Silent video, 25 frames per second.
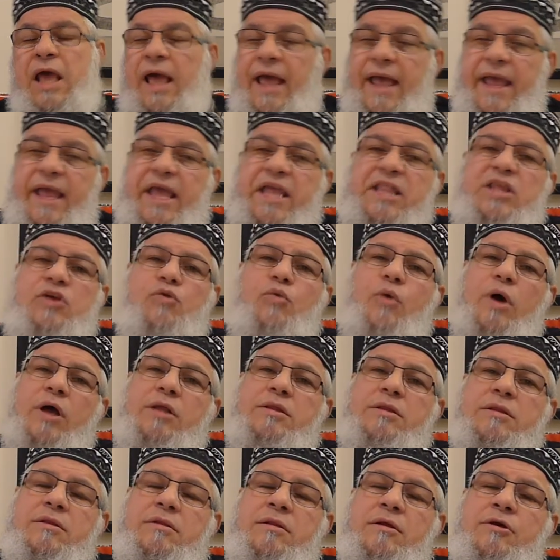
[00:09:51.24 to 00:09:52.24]

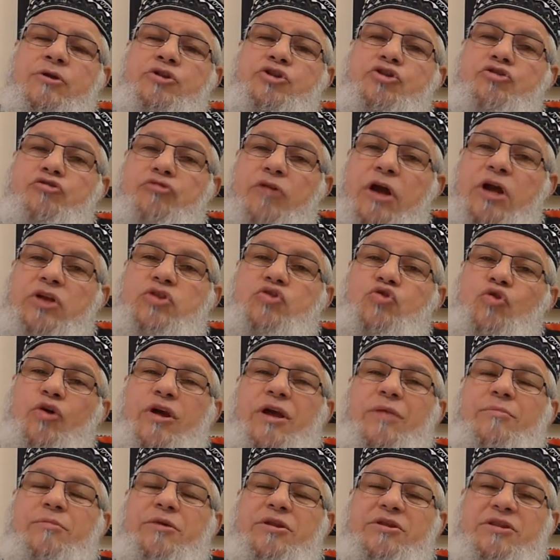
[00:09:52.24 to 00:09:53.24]
Anyone try to
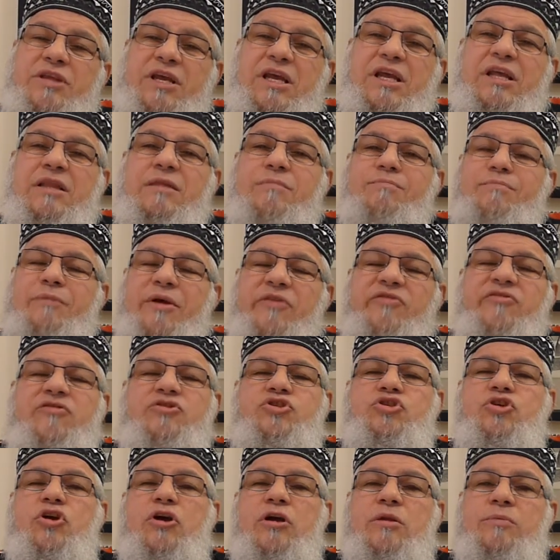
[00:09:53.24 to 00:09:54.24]
imitate
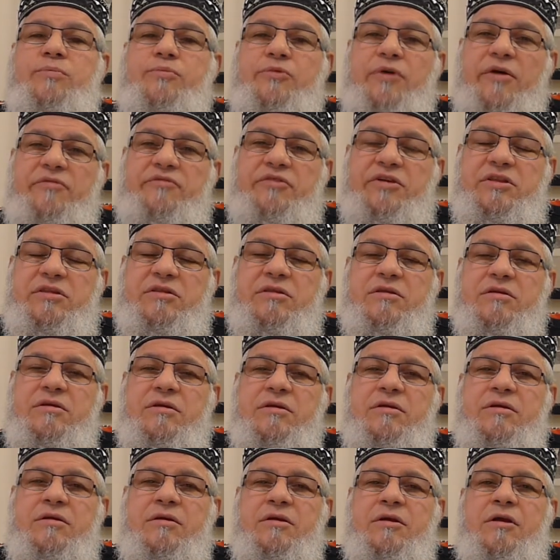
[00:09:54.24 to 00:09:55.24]
messenger and prophet,
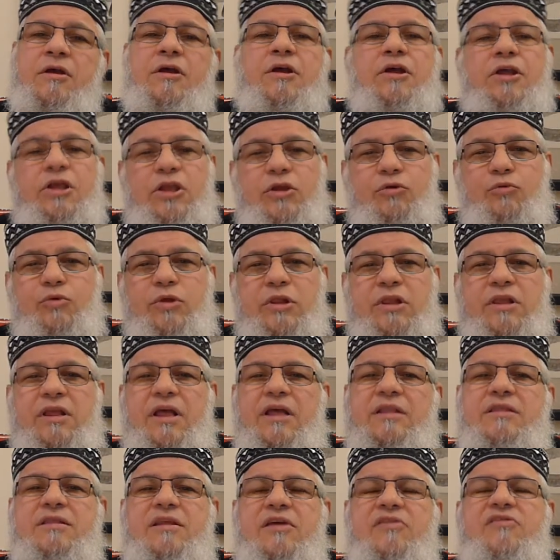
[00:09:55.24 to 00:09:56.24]
he will
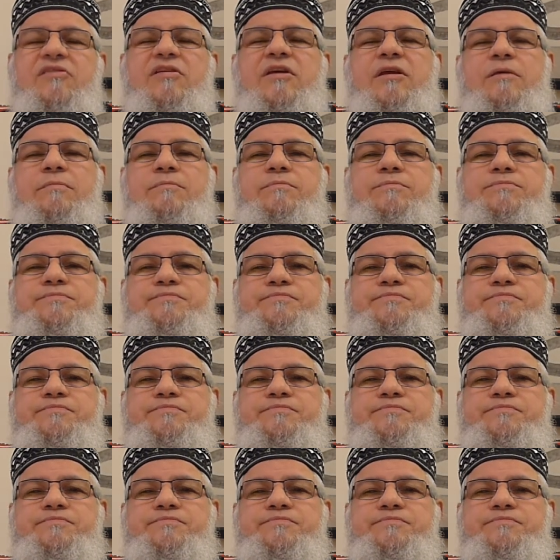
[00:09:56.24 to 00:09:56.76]
get the same.